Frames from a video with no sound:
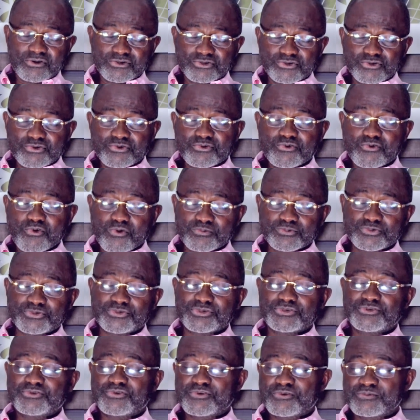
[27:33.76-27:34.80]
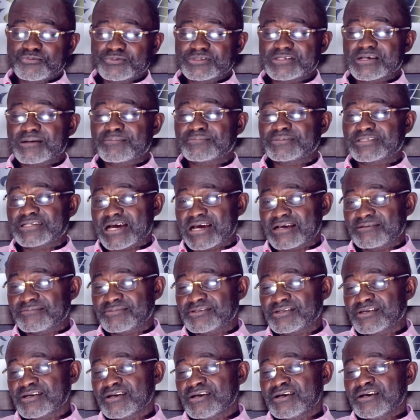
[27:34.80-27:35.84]
Although home sweet home,
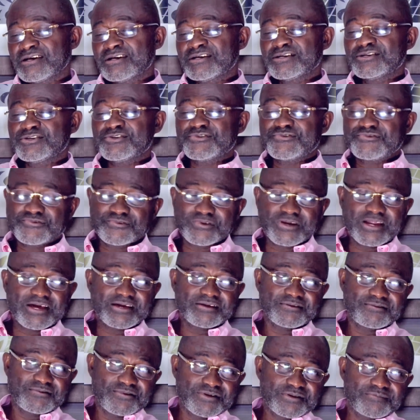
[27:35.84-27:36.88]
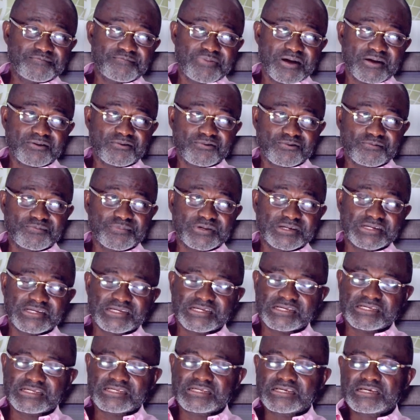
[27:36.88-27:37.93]
sometimes you feel like going back home,
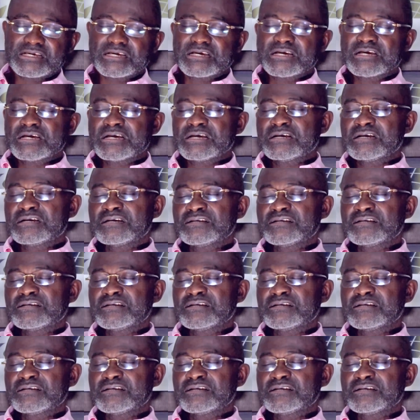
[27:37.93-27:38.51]
and